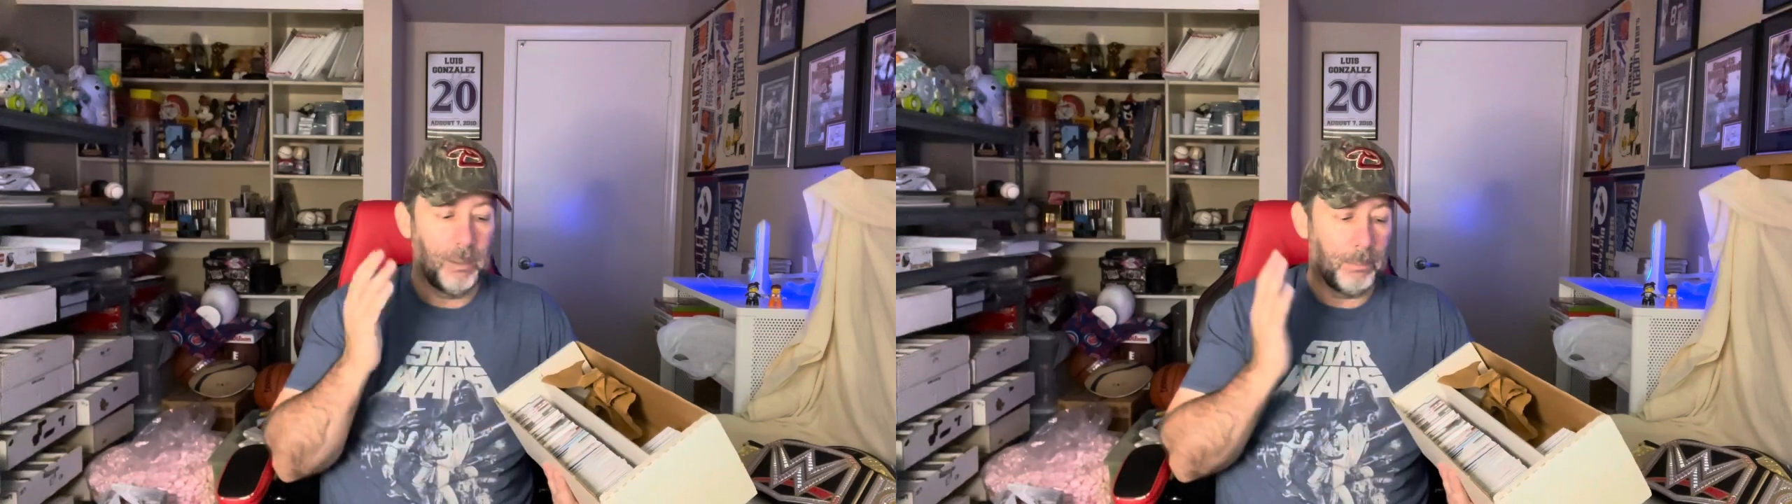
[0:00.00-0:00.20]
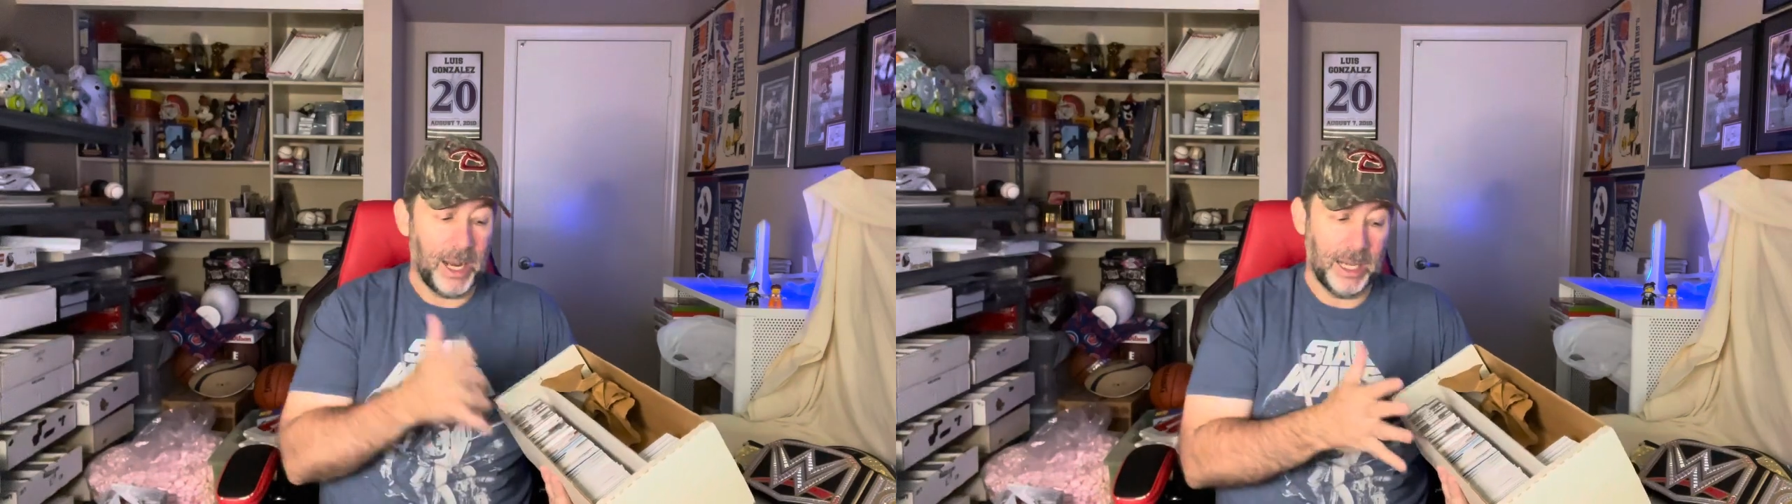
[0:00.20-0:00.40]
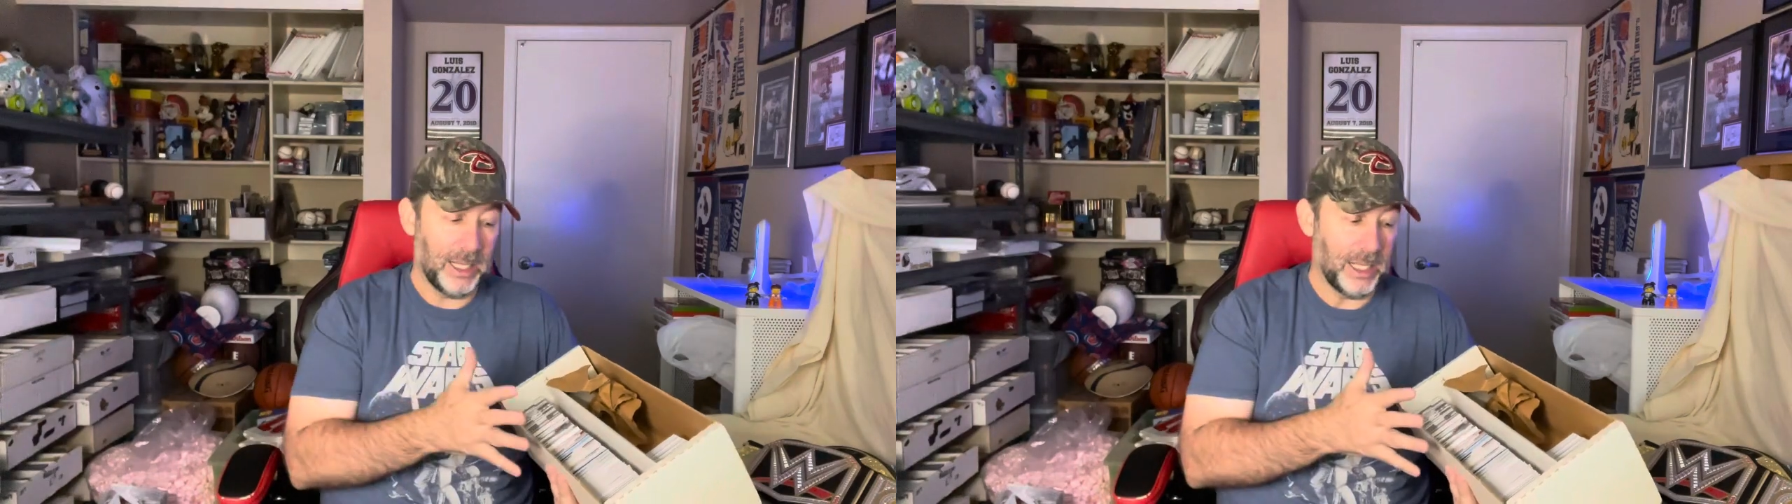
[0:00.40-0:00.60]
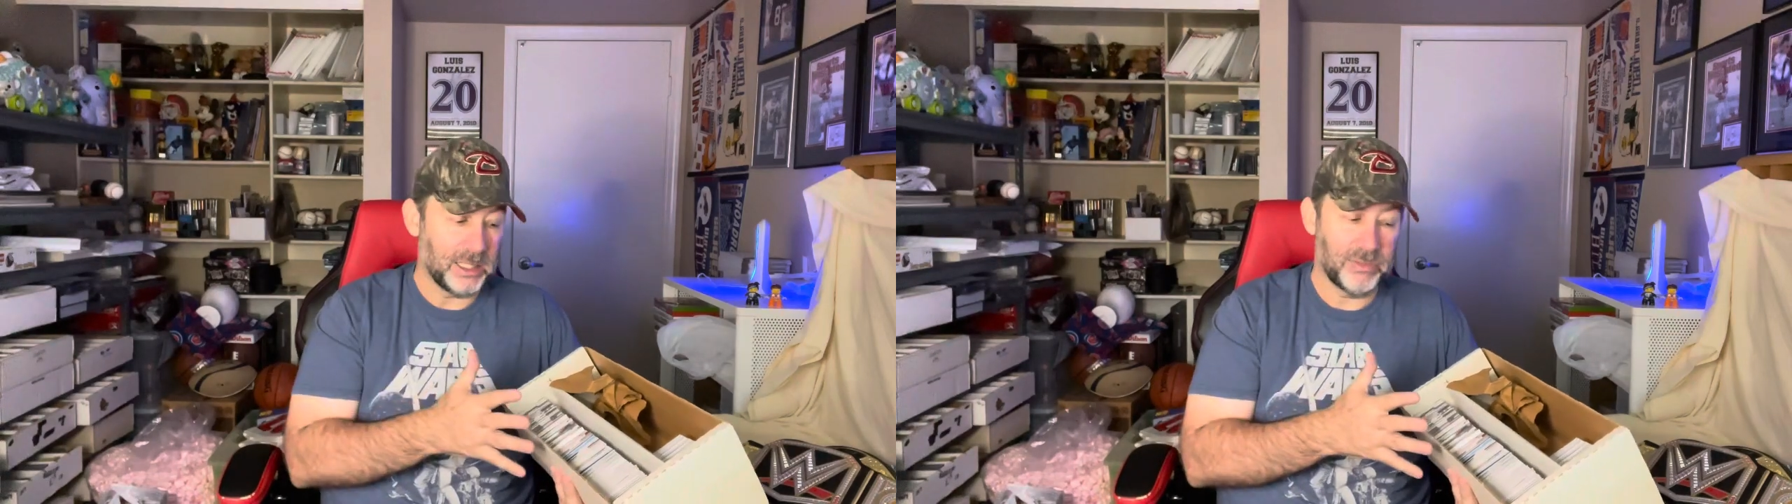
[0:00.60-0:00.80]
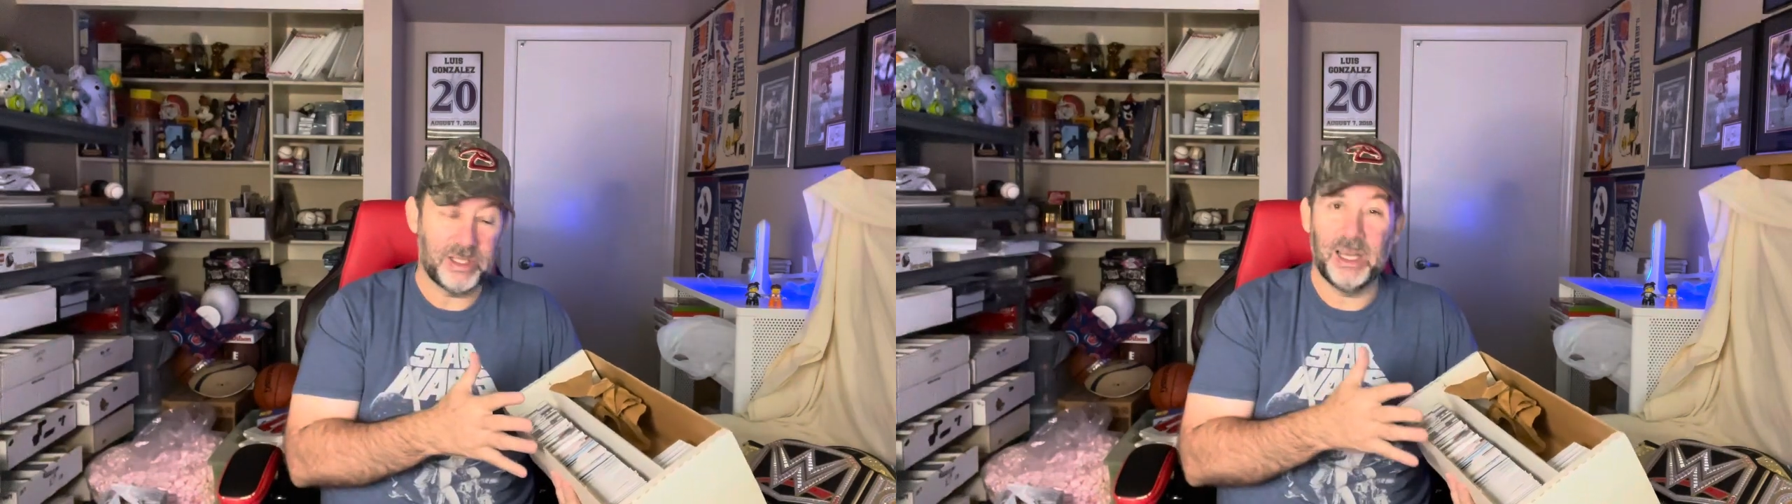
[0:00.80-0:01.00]
buying lots
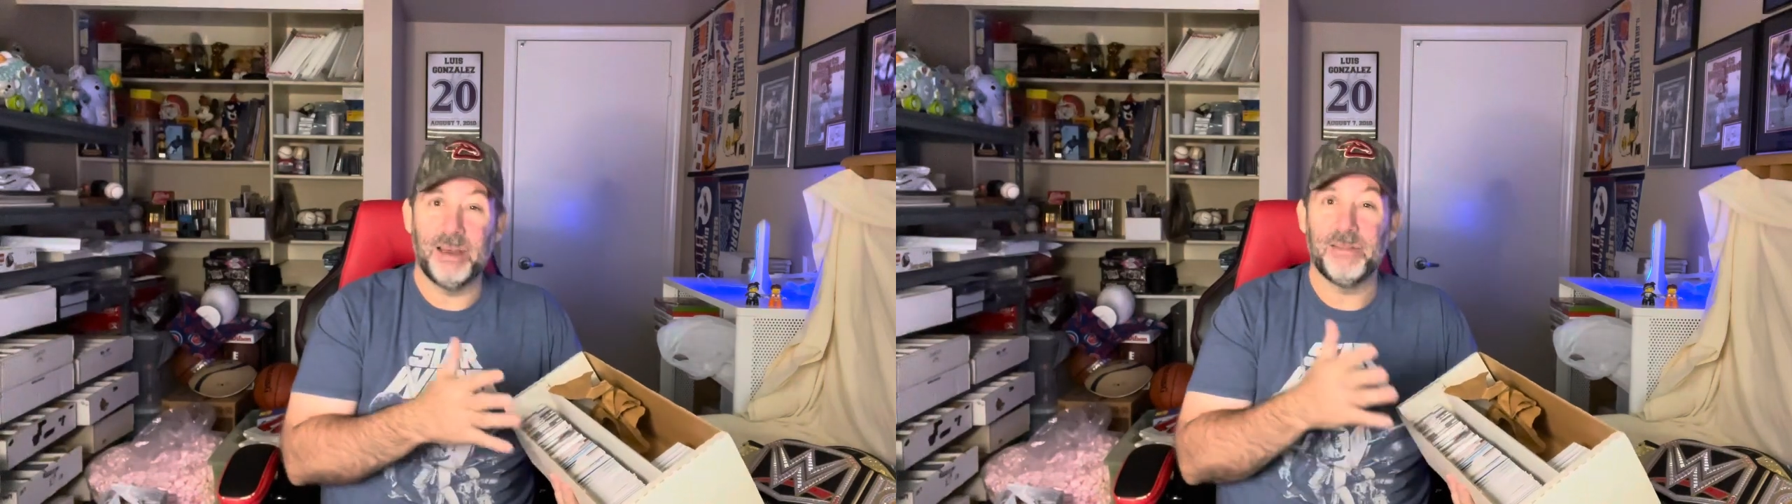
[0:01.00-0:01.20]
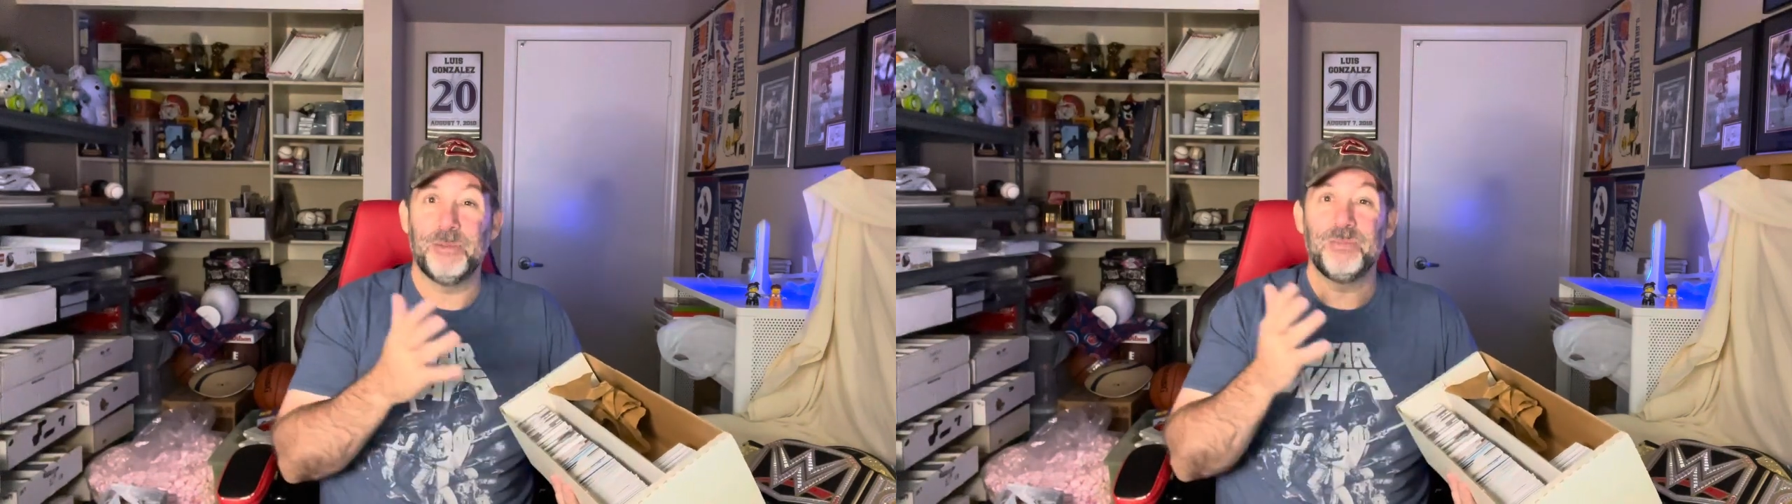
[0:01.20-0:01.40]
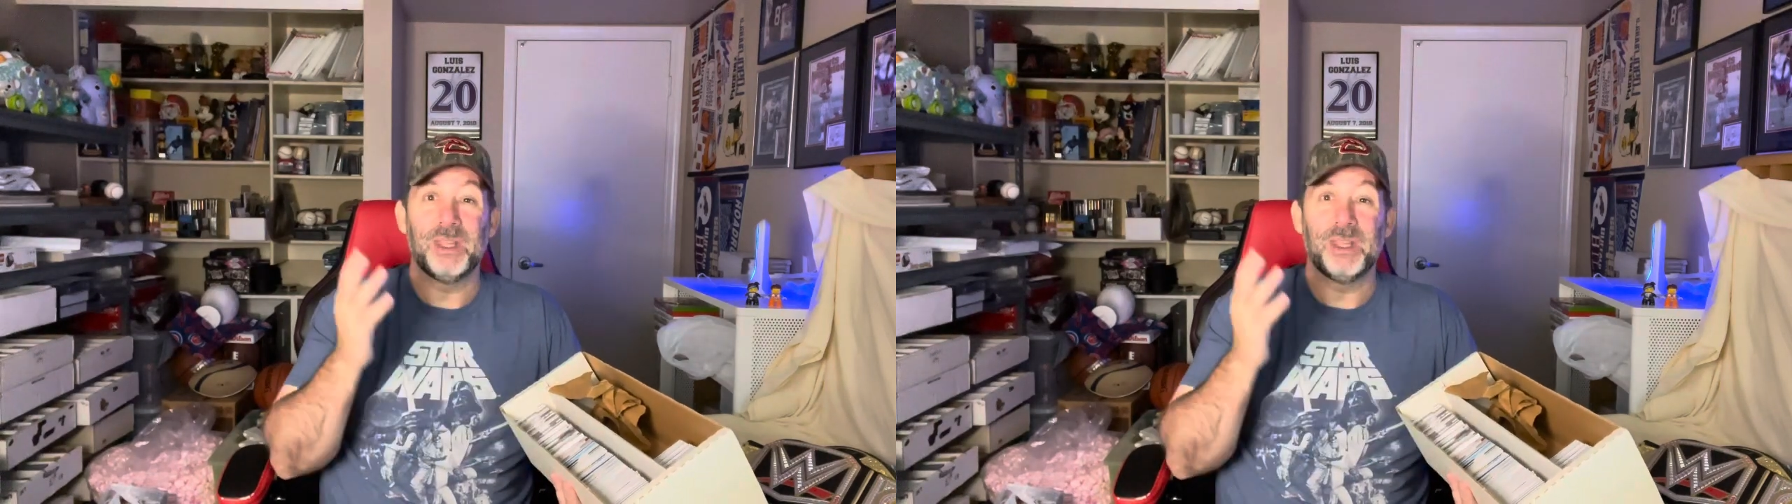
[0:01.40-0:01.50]
of stuff.